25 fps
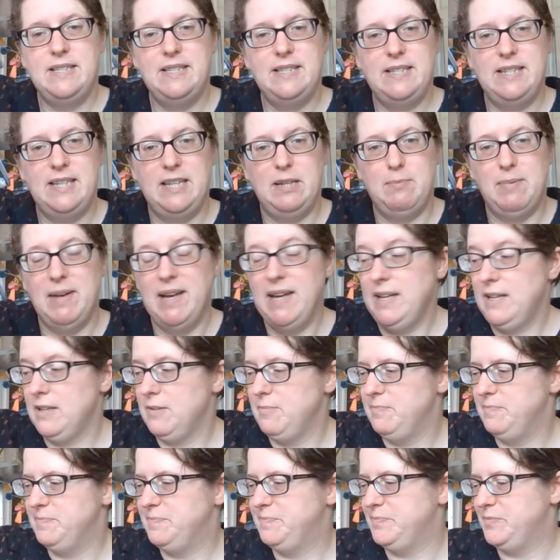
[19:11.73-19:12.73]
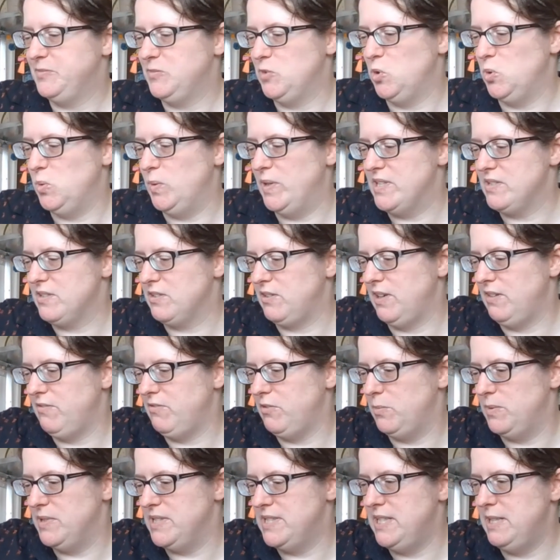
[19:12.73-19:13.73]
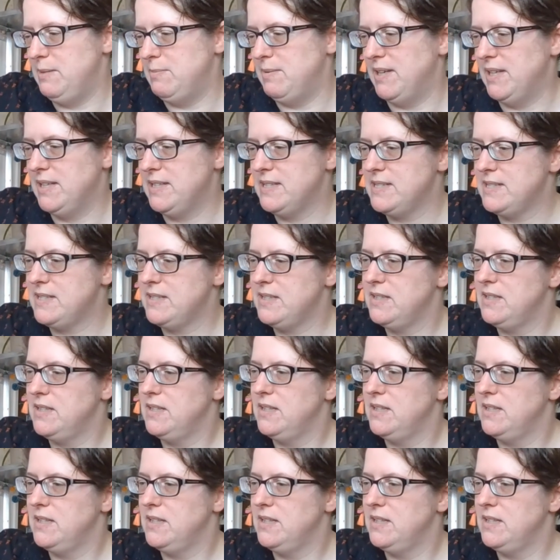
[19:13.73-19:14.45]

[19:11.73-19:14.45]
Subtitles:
tea bag, always grateful for tea bags,